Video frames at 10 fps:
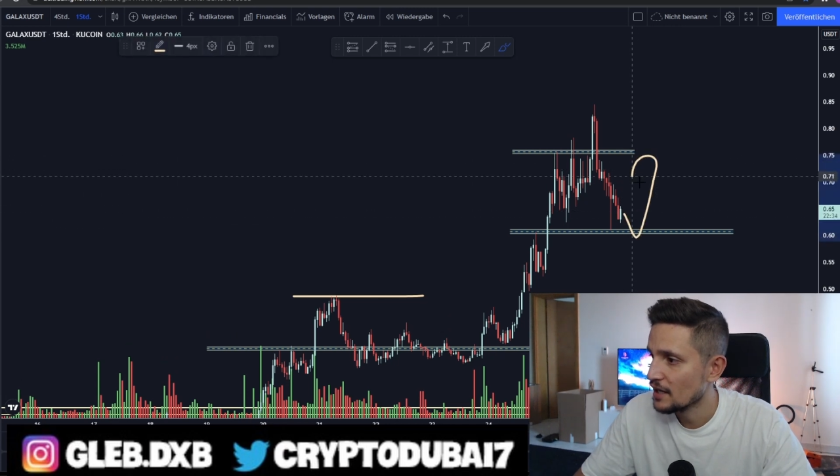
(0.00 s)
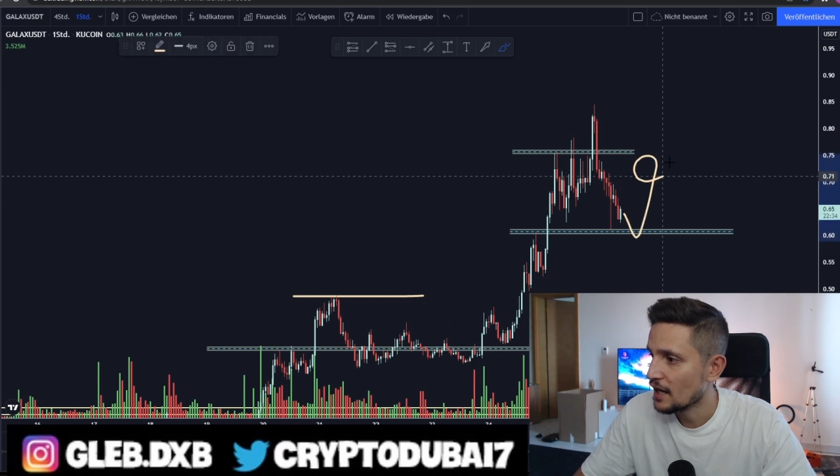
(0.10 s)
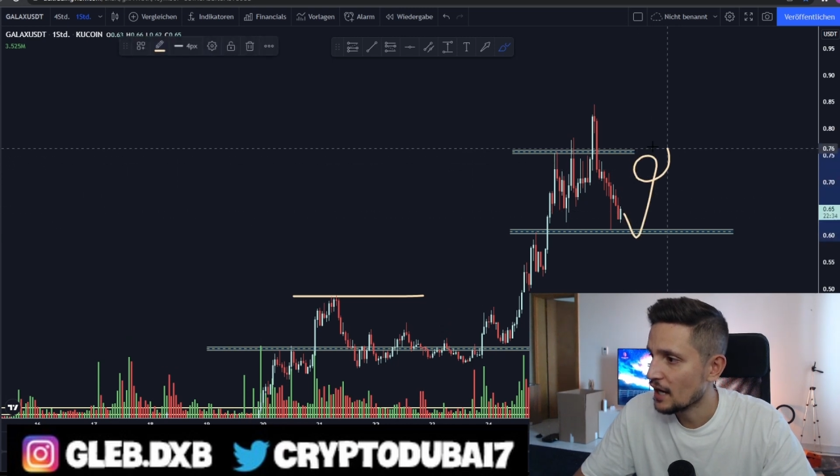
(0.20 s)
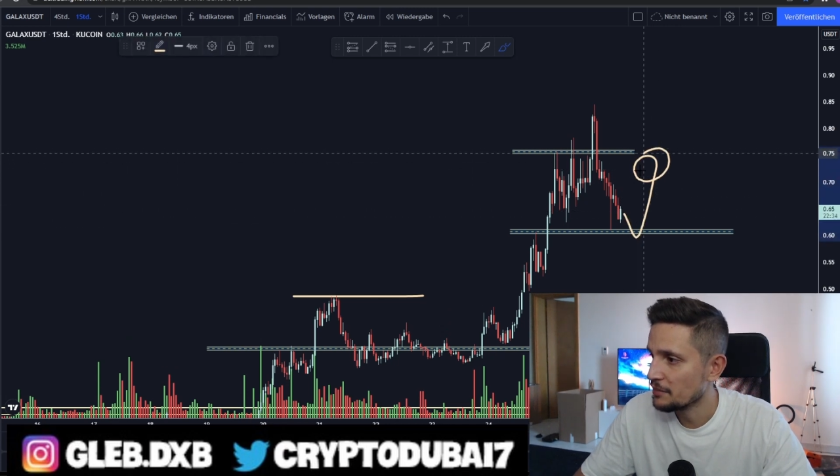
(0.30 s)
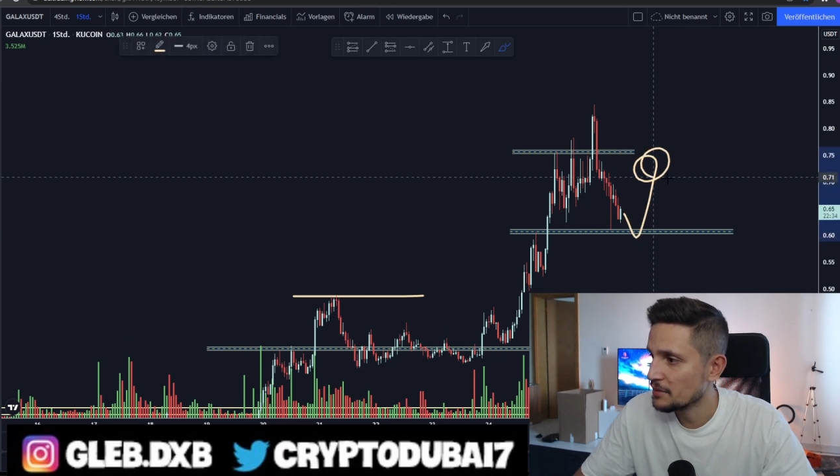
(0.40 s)

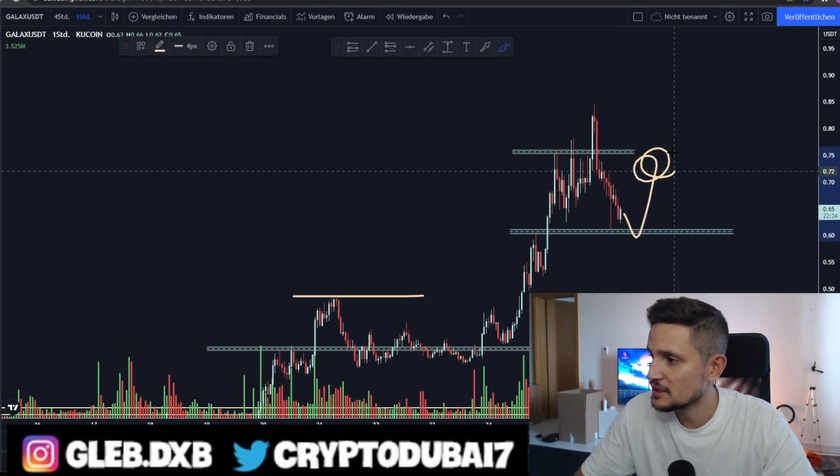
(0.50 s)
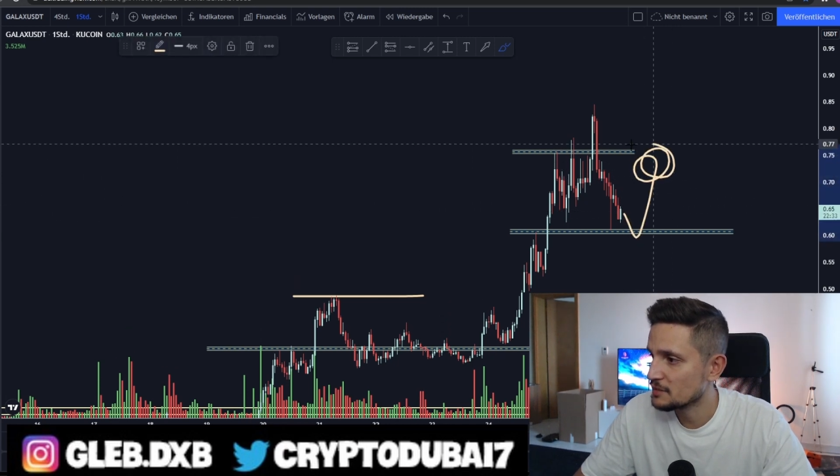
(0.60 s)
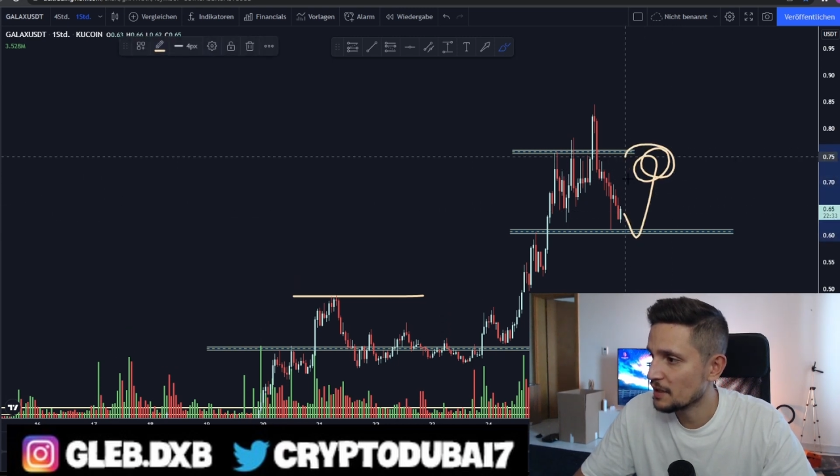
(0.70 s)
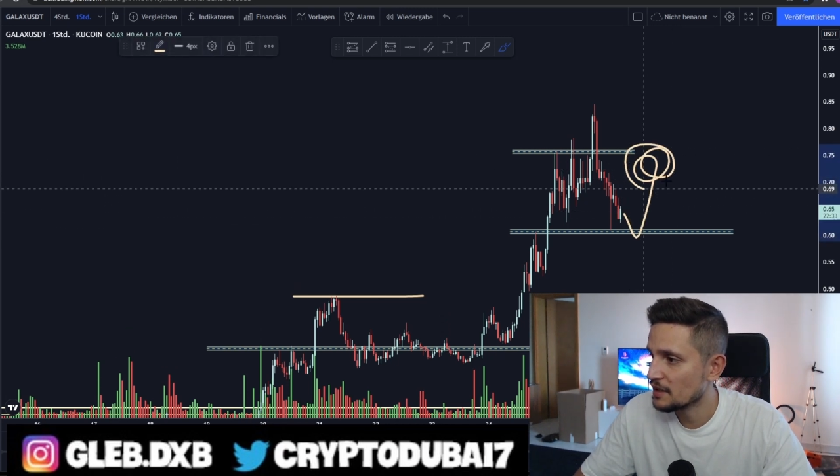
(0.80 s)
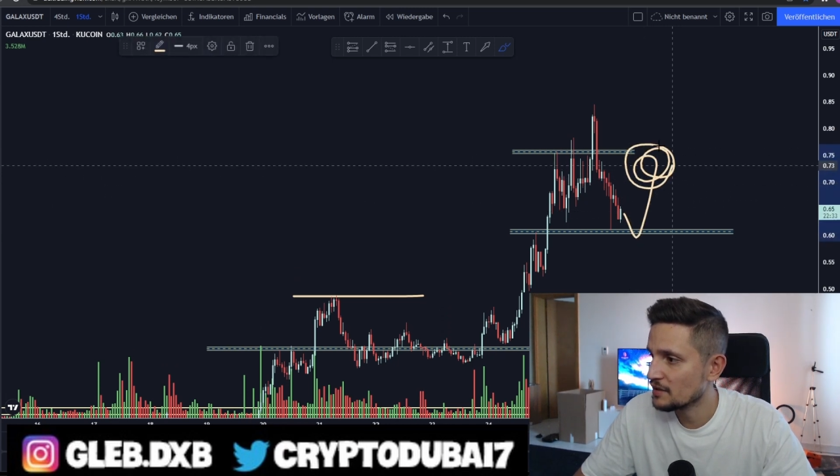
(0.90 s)
I'm
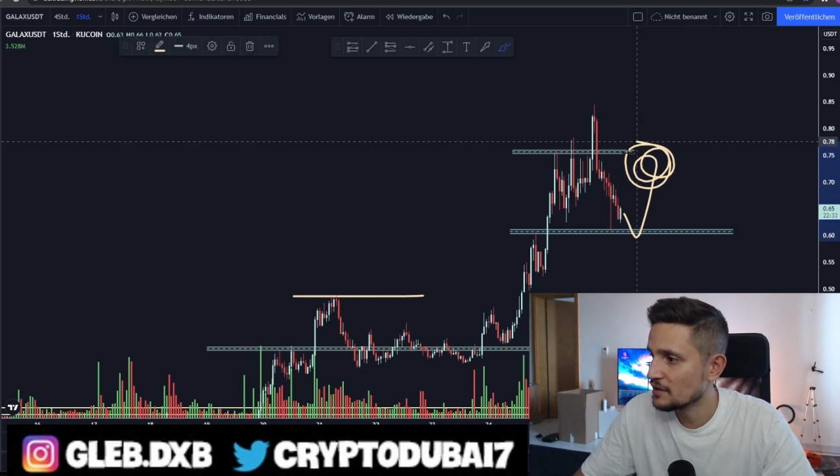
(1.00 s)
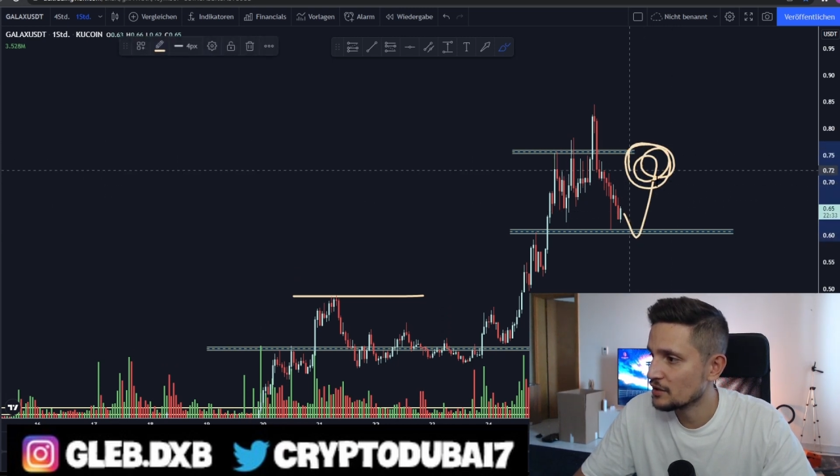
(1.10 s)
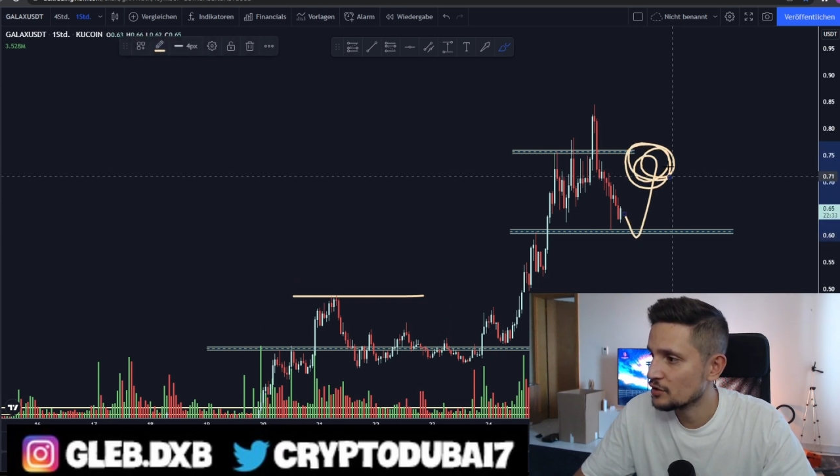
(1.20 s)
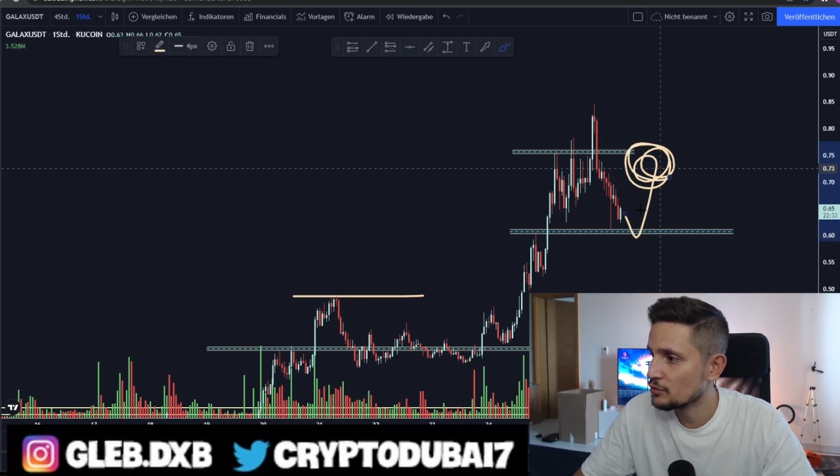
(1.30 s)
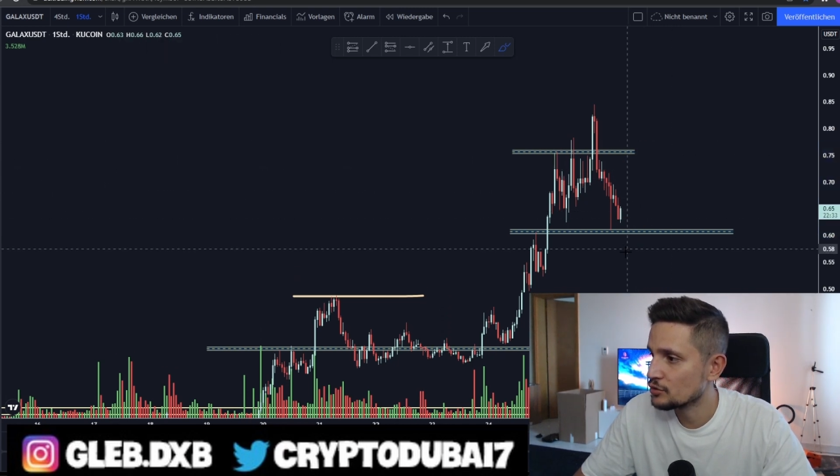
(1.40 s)
expecting a
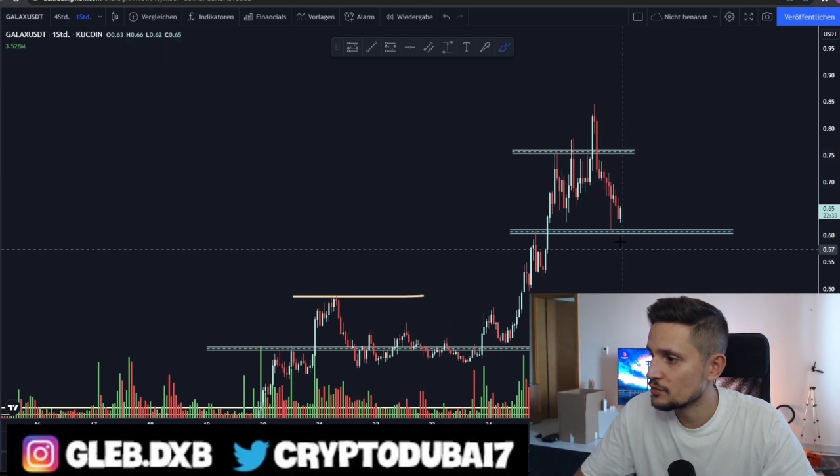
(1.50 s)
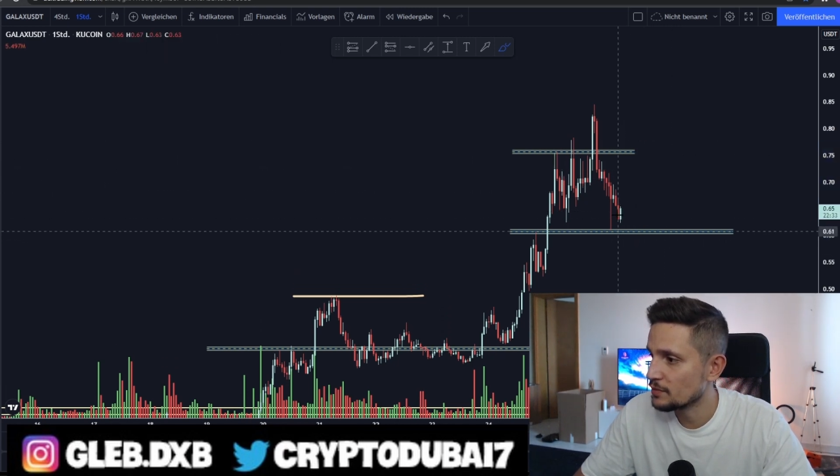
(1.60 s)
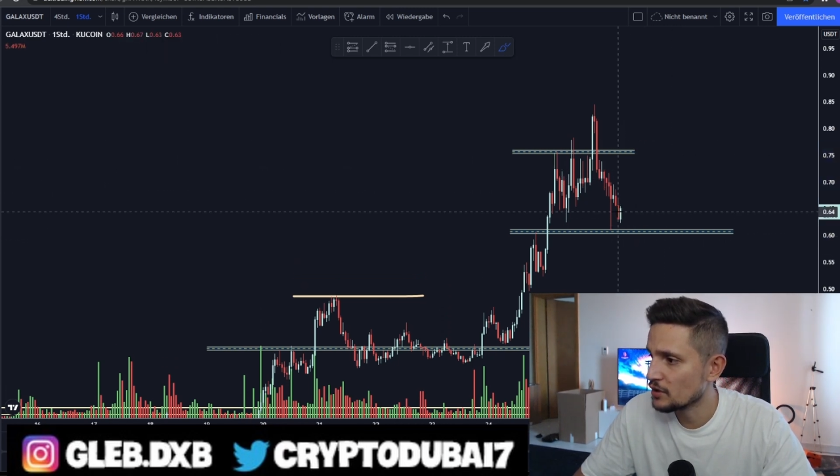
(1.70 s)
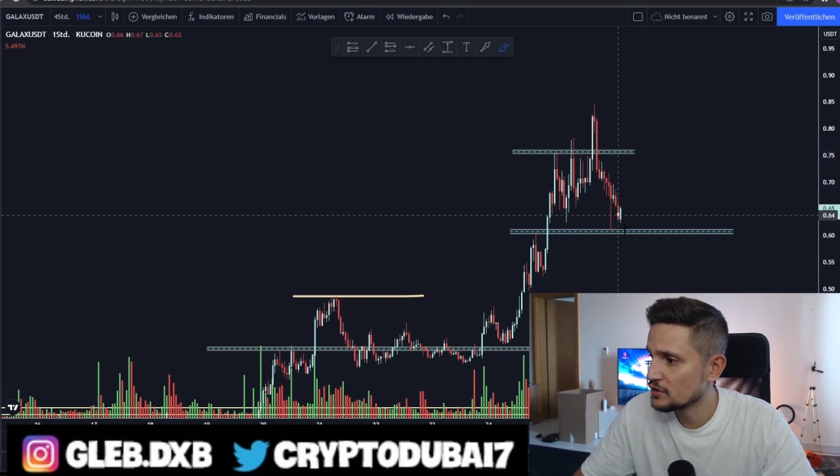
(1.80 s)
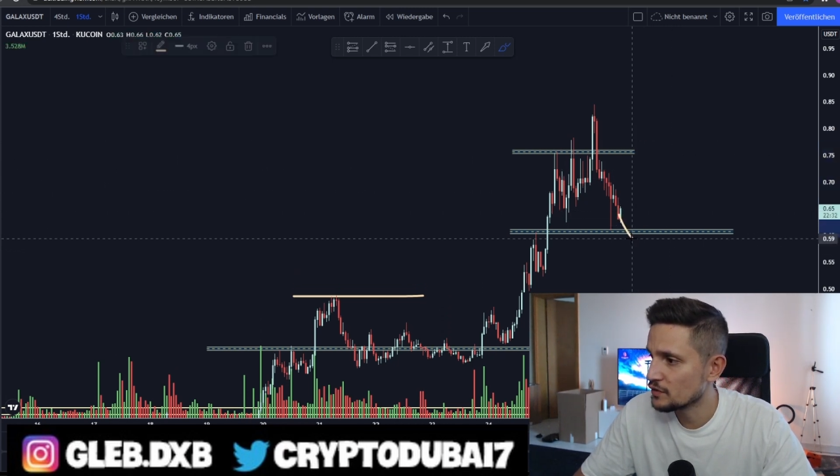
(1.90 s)
huge
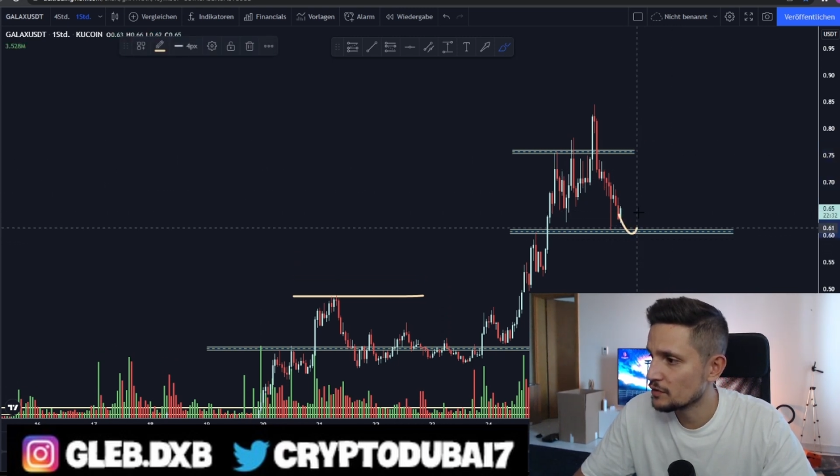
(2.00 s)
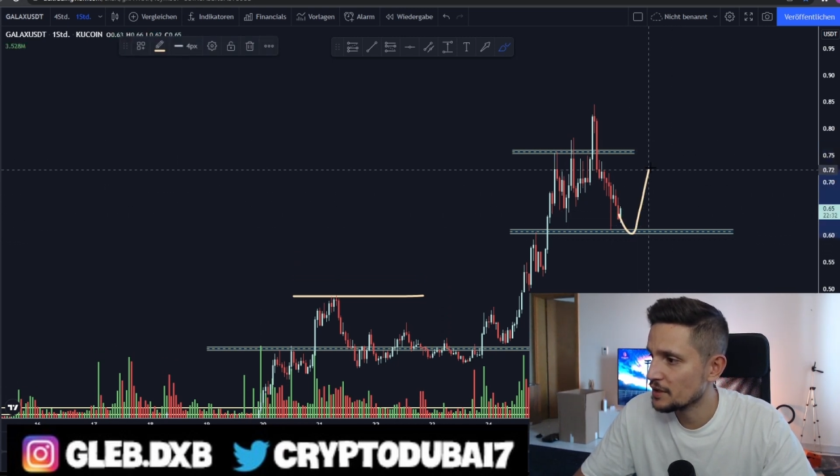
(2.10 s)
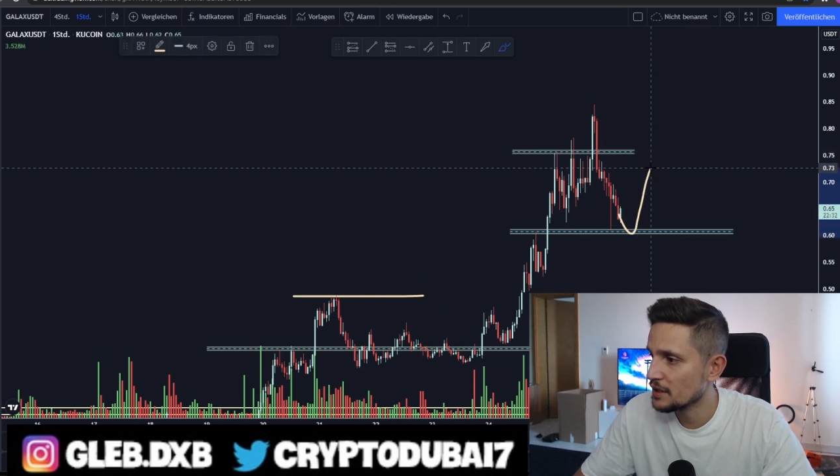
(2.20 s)
bounce from here